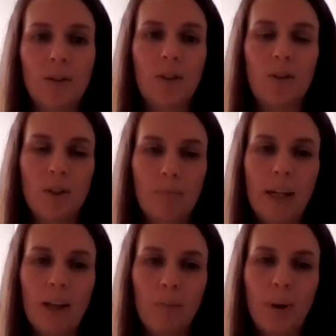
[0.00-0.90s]
They're going to do some
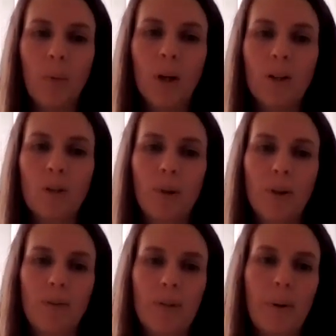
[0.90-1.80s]
microbit work
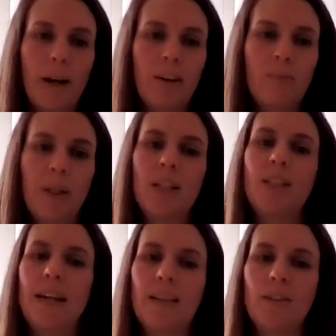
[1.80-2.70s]
tomorrow as part of
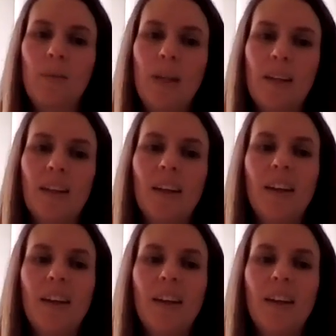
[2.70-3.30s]
British Science Week.